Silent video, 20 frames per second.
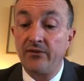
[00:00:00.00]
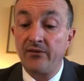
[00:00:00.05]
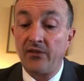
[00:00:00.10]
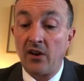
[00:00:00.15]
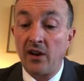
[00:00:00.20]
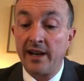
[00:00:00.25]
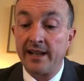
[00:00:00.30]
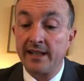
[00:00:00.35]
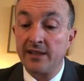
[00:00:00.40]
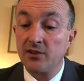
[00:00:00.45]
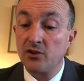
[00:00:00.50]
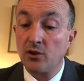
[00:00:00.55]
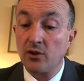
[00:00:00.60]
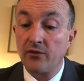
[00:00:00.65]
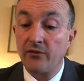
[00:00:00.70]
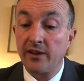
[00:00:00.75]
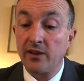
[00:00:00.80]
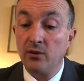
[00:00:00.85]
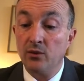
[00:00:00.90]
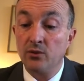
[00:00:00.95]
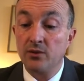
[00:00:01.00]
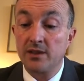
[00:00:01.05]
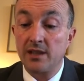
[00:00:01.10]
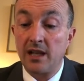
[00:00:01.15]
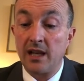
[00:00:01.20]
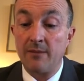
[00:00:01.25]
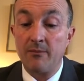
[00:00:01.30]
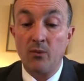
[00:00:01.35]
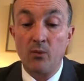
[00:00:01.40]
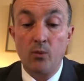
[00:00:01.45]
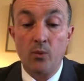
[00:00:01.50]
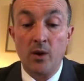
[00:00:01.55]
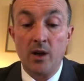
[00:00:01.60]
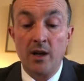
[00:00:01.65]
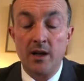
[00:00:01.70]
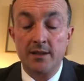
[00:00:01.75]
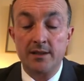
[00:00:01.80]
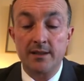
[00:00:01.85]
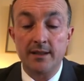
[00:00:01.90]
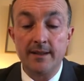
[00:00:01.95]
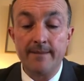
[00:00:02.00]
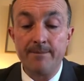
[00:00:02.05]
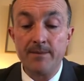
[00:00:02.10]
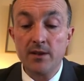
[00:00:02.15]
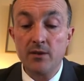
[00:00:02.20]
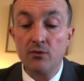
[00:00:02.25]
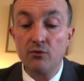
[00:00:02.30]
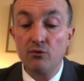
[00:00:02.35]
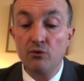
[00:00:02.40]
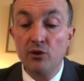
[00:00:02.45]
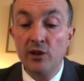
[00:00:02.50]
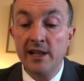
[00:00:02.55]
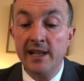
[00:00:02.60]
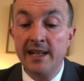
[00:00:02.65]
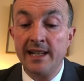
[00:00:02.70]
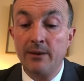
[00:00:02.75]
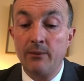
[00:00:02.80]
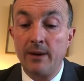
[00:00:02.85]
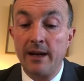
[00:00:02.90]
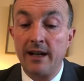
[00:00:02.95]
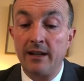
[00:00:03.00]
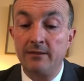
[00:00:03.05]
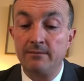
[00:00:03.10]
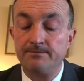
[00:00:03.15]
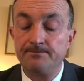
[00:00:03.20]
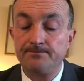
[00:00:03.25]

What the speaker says: fine in geography all term and worked really well